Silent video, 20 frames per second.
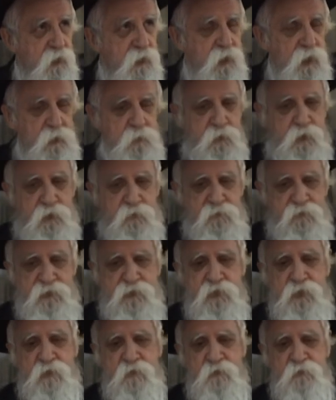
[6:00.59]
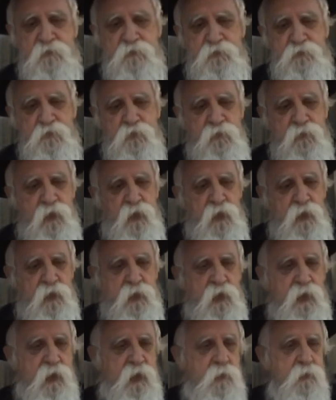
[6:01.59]
Came on a visit,
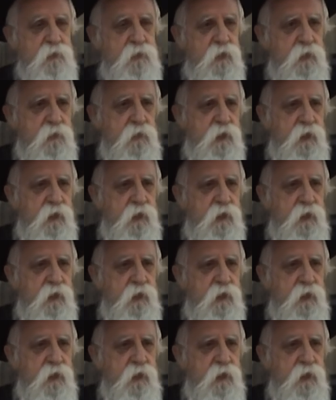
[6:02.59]
and he was only